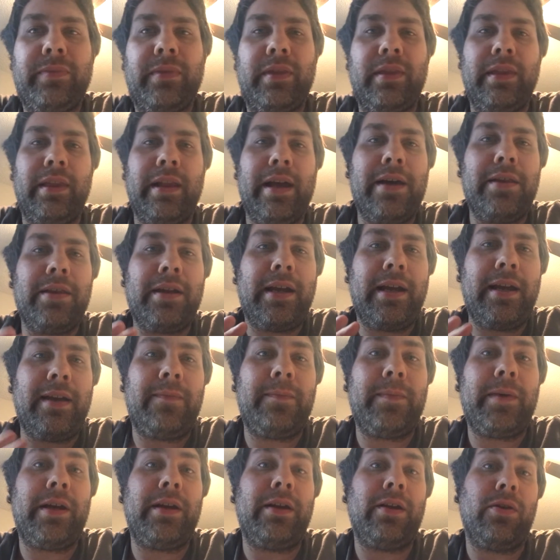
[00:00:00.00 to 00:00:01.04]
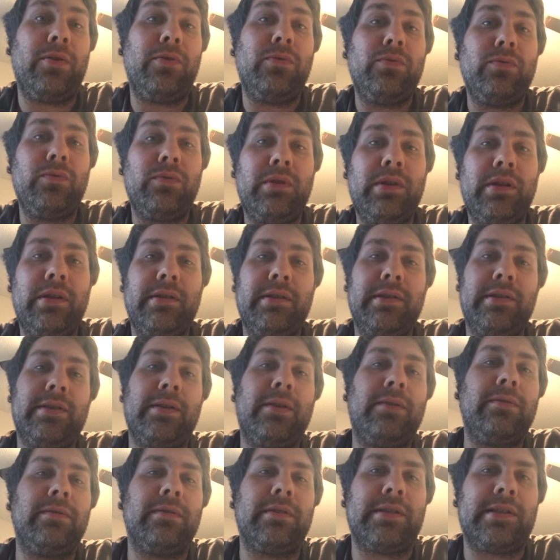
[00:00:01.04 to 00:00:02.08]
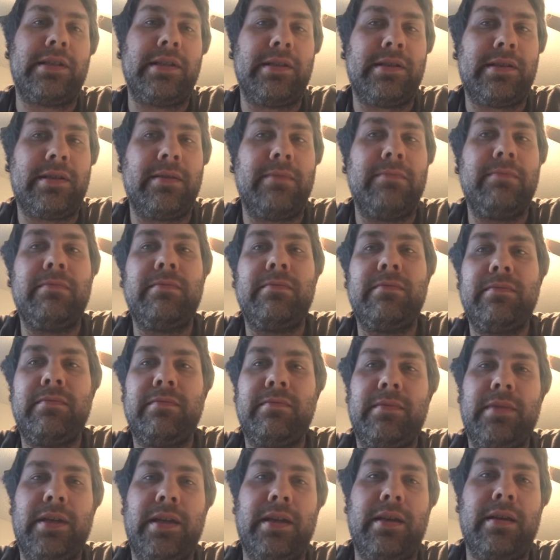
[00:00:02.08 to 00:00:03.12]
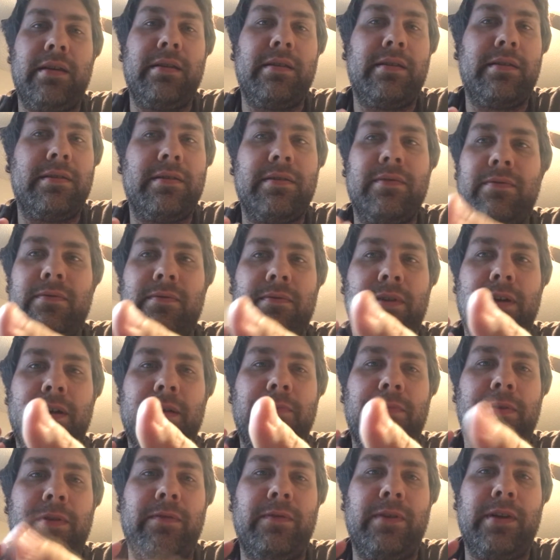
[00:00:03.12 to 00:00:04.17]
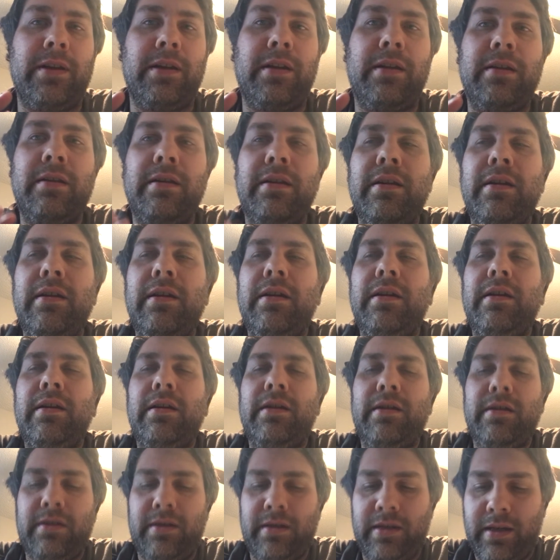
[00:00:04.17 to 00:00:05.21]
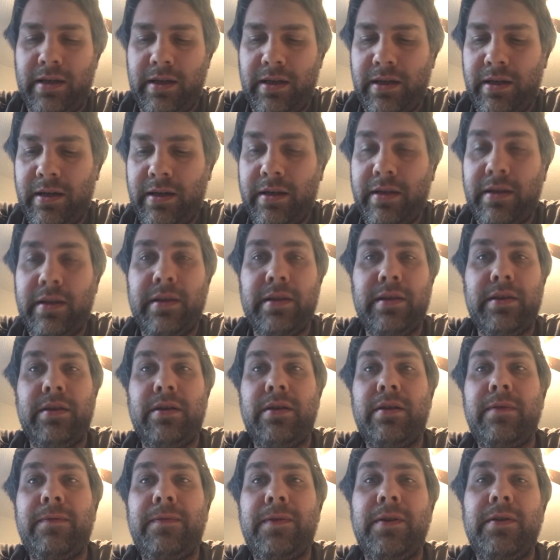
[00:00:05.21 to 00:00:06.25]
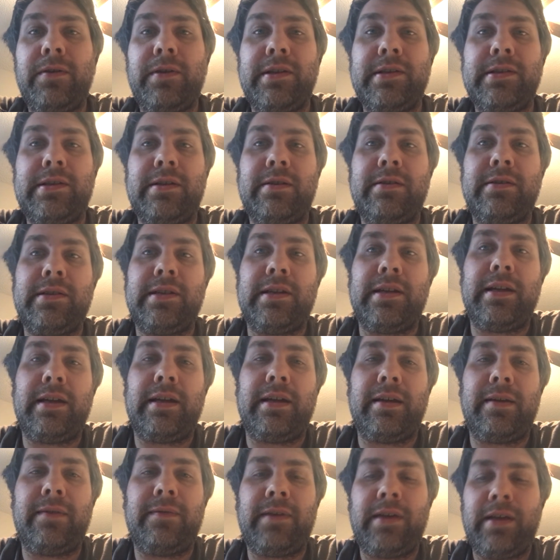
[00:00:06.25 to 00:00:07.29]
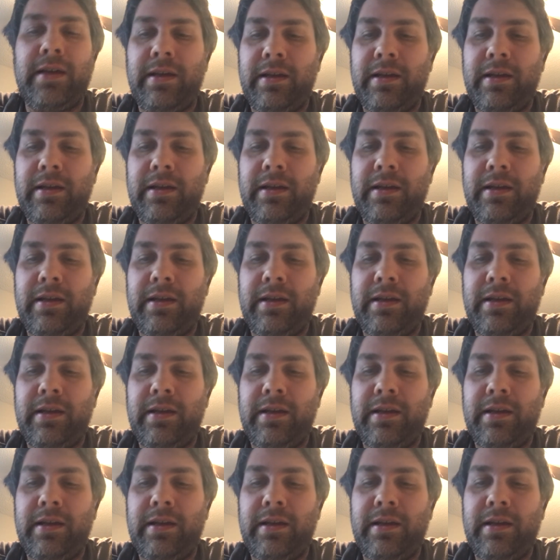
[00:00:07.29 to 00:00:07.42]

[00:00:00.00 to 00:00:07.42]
Now that I have my own solar system kit up and running, uh, there are a few concerns that I have.